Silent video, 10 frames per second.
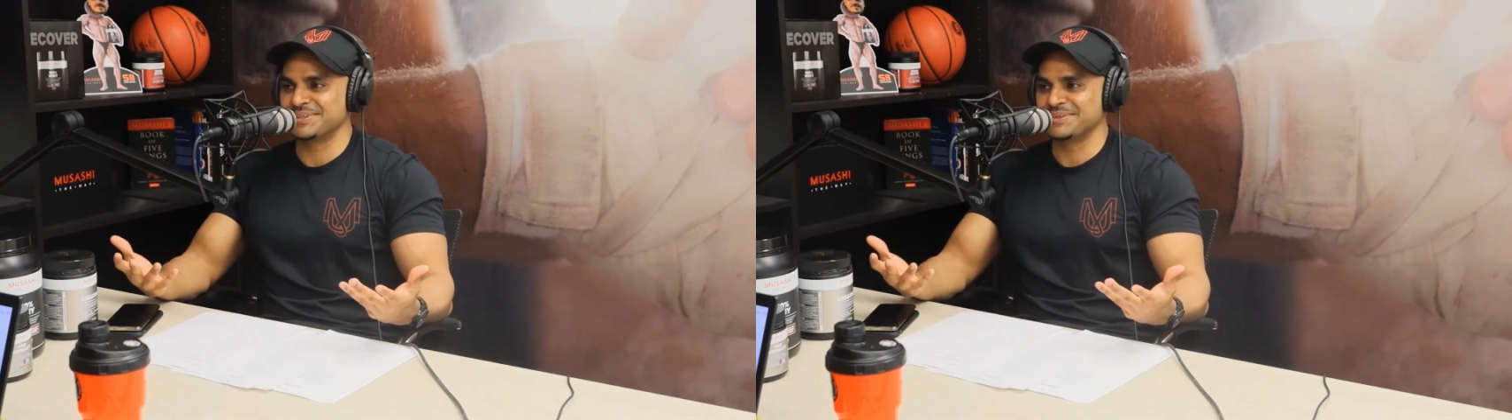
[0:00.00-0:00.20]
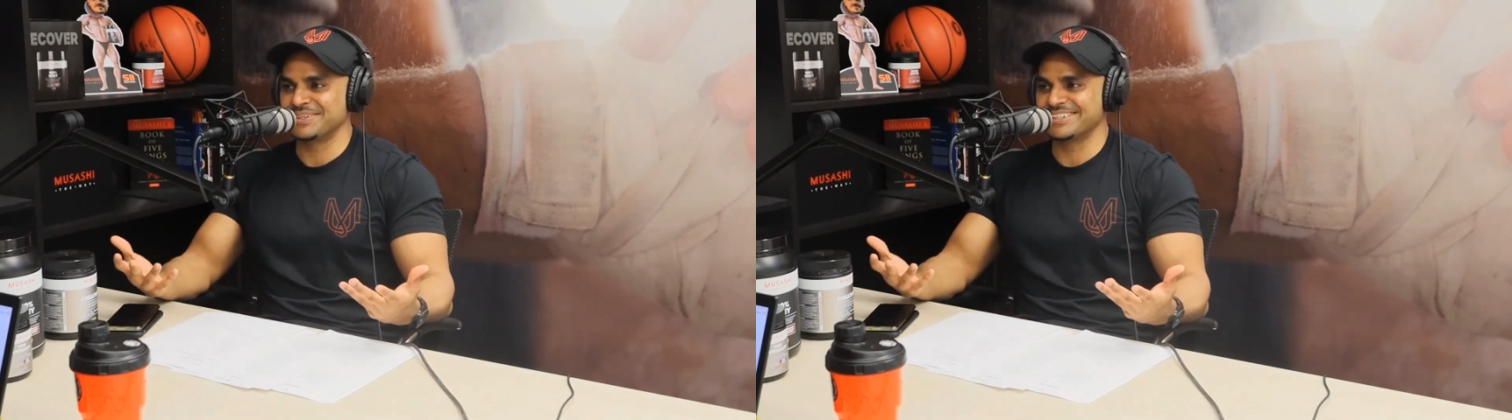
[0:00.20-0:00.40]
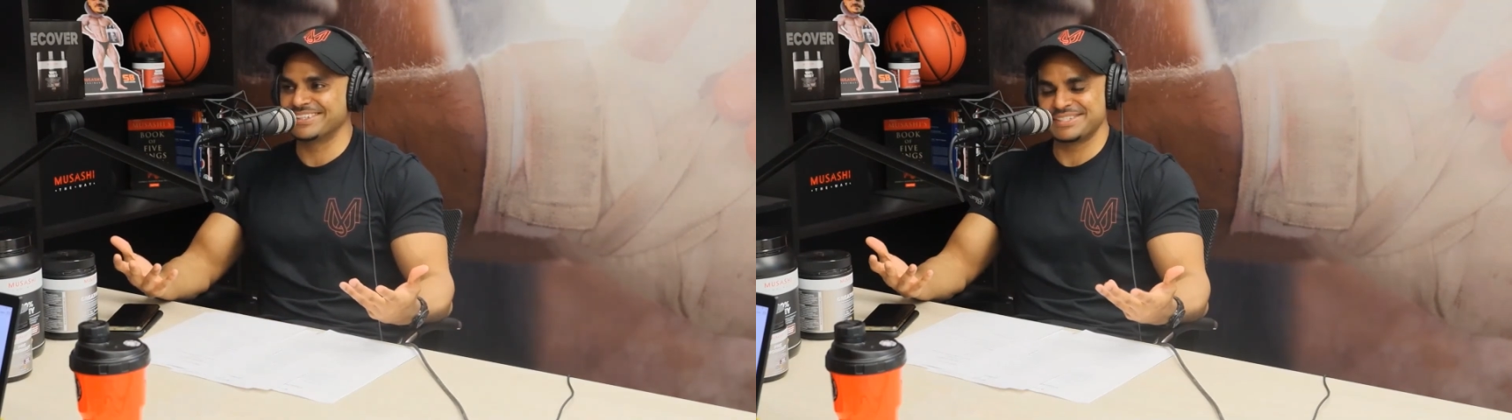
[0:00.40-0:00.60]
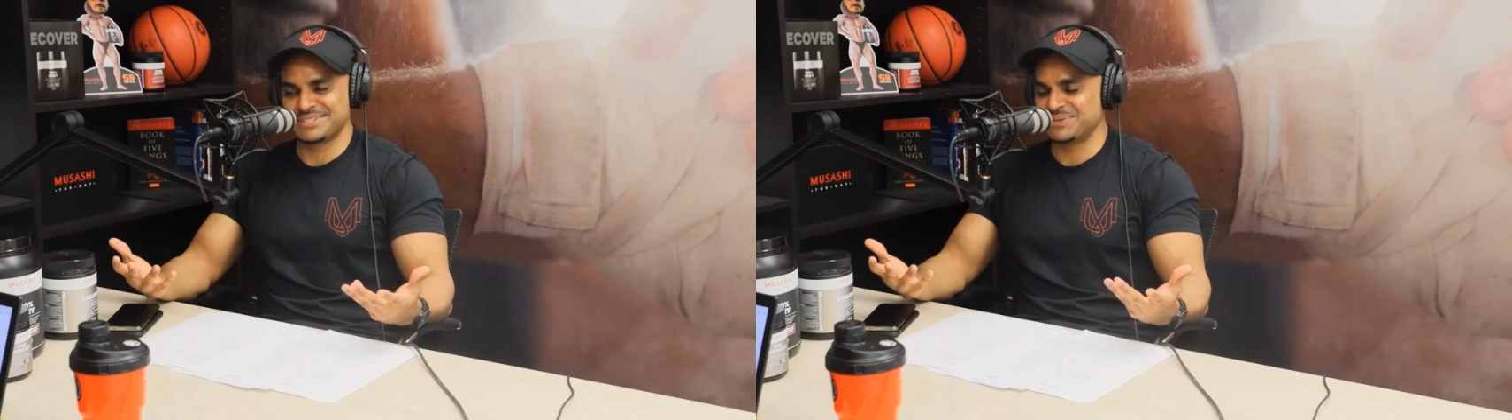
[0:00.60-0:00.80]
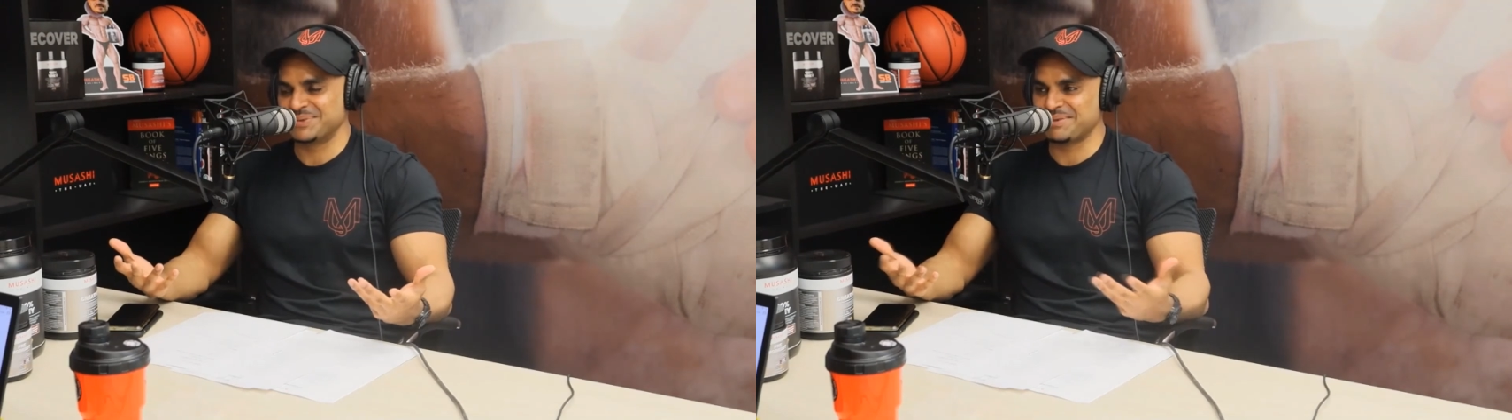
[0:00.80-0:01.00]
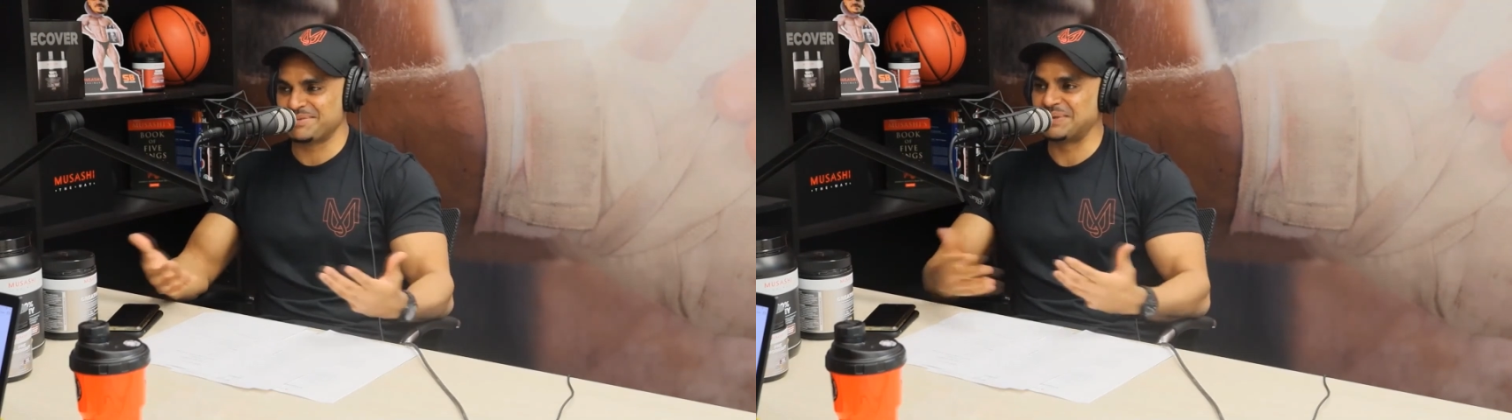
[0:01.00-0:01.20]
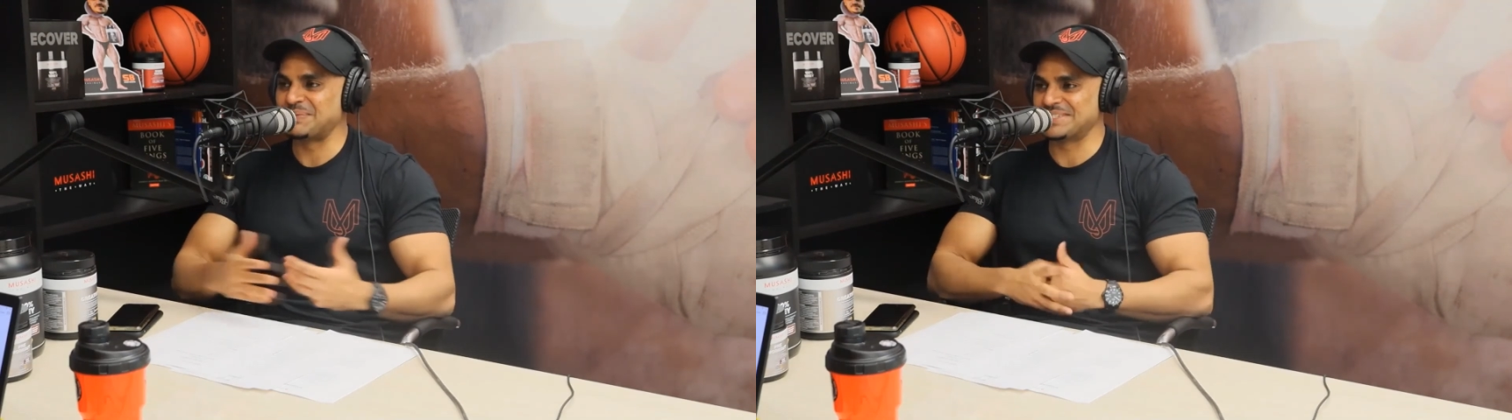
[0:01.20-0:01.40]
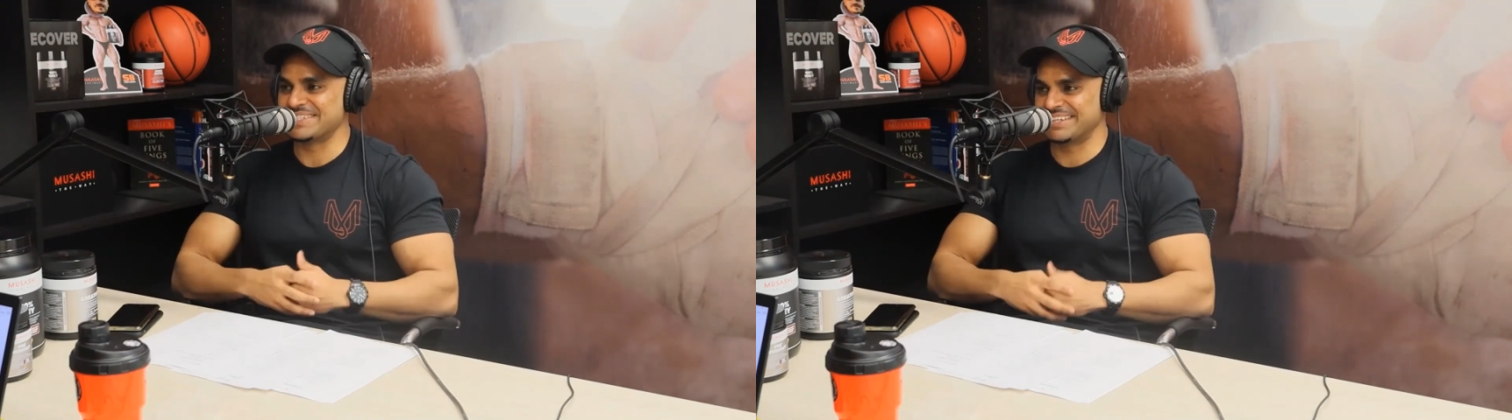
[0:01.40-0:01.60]
there's no amphetamines and
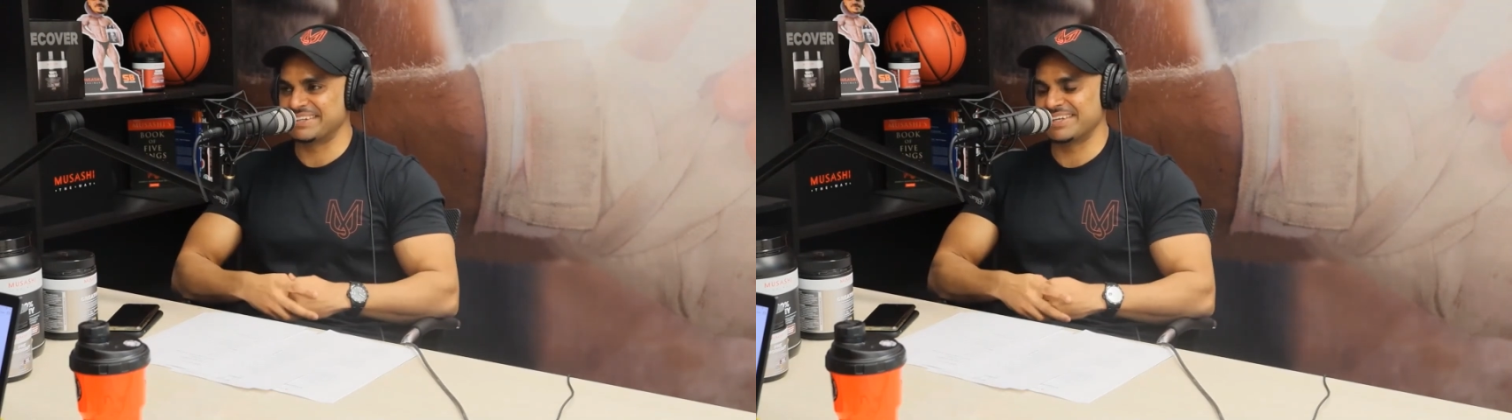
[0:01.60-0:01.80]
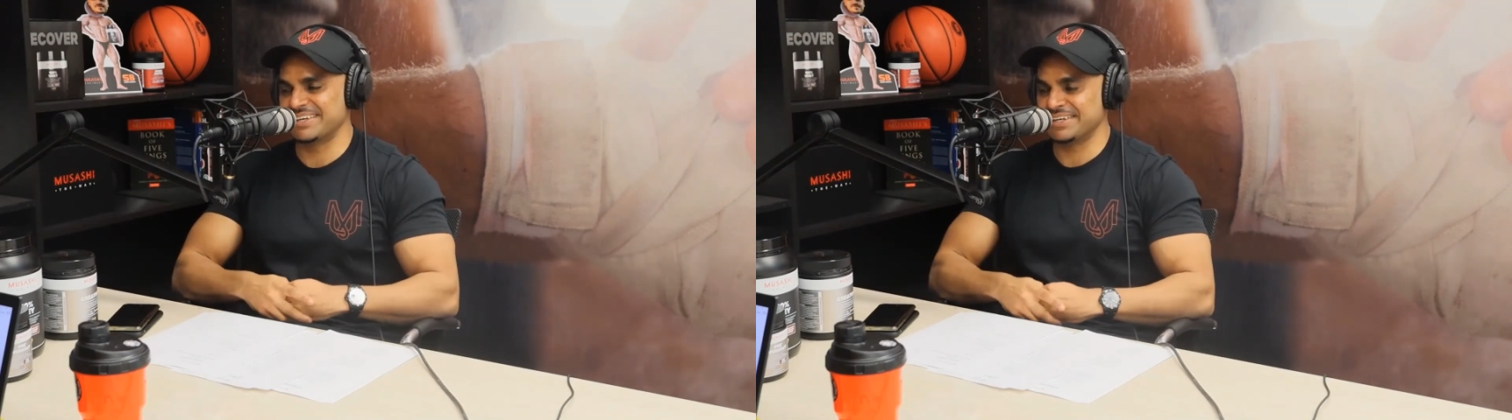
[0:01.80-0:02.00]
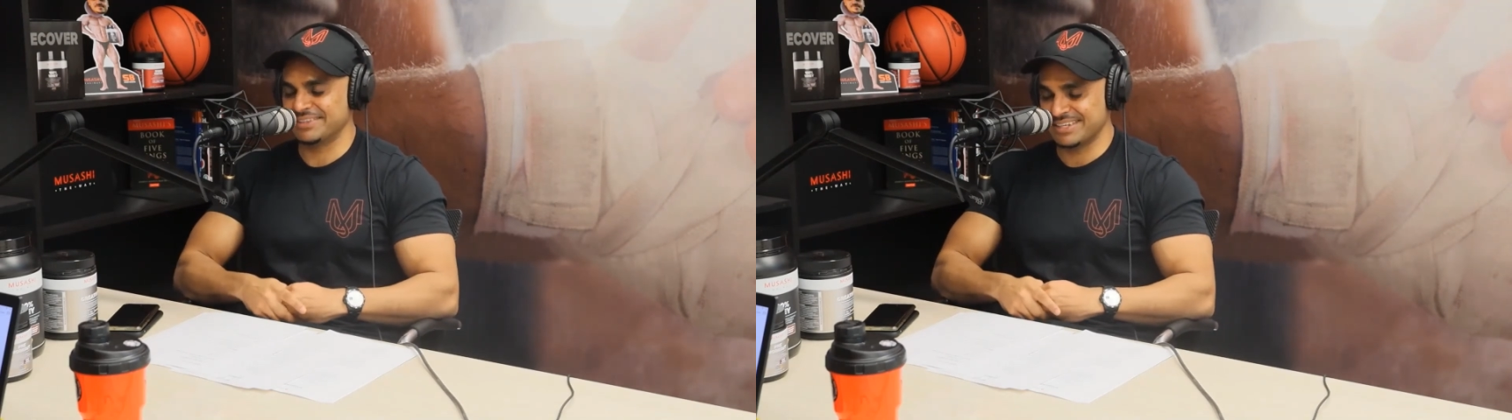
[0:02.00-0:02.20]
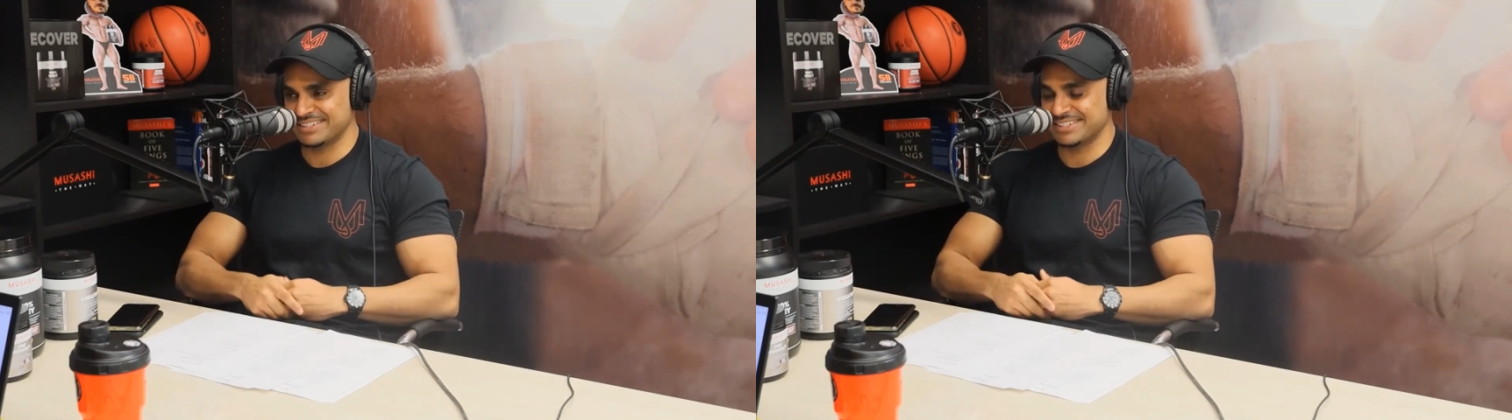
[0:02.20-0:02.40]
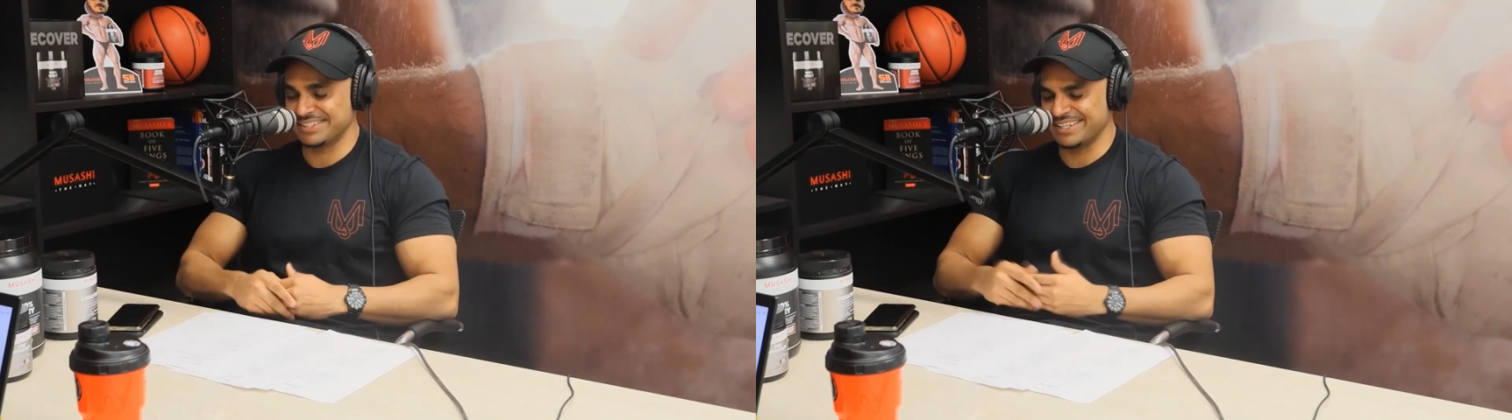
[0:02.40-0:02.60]
things in there.